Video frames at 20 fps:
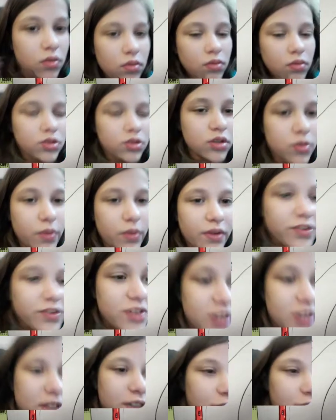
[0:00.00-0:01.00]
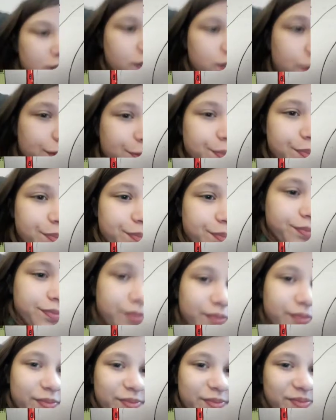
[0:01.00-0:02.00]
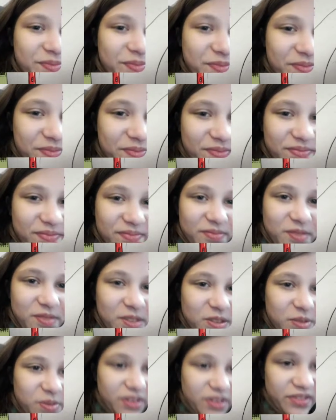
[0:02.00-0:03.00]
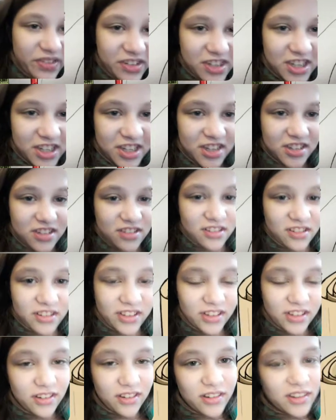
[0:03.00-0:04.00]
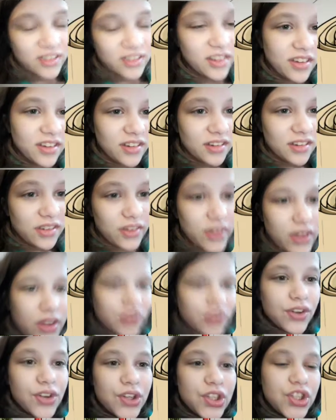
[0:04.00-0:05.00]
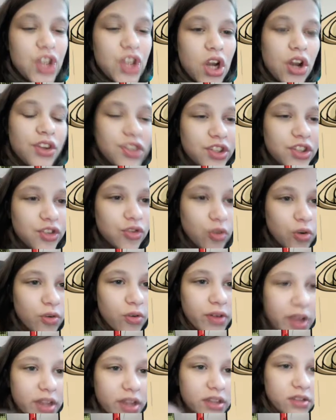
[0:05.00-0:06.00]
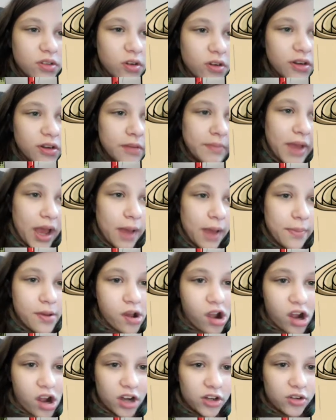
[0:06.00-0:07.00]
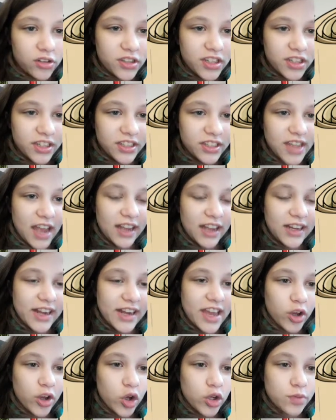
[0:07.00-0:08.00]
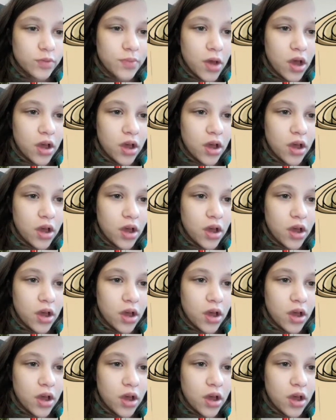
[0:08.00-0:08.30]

we'll just wait for Ted to die. Let's wait for Ted to die. Childish drawings on a map are not exactly a good